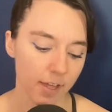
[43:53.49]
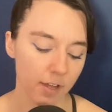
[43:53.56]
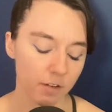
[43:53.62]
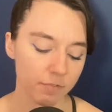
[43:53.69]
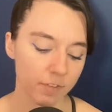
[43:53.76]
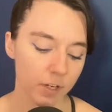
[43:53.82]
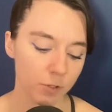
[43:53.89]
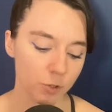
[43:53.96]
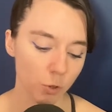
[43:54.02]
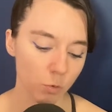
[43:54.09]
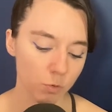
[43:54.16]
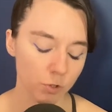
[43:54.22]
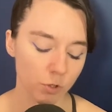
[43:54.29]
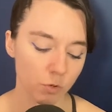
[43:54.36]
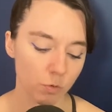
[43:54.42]
if they
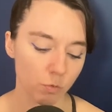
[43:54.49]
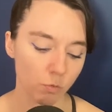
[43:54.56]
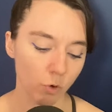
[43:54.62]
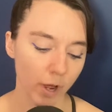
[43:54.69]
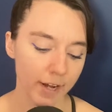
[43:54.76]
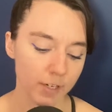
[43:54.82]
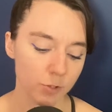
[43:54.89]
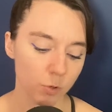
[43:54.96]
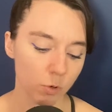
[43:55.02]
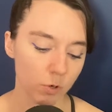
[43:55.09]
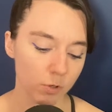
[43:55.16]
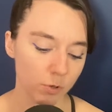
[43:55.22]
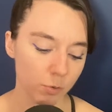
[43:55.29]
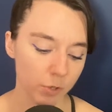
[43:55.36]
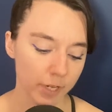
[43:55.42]
don't write
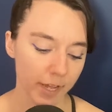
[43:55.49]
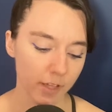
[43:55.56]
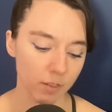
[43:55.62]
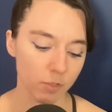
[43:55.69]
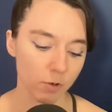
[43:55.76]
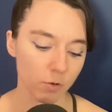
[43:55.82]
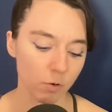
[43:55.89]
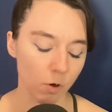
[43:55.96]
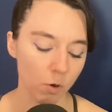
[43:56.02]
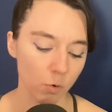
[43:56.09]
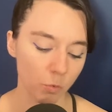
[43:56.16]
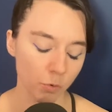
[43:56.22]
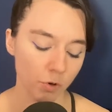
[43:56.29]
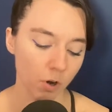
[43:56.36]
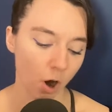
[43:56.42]
or create their
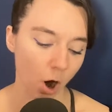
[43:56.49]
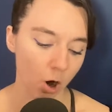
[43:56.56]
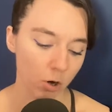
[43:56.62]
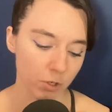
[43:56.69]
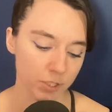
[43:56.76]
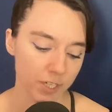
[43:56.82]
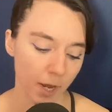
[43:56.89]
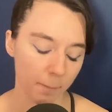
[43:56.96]
own art?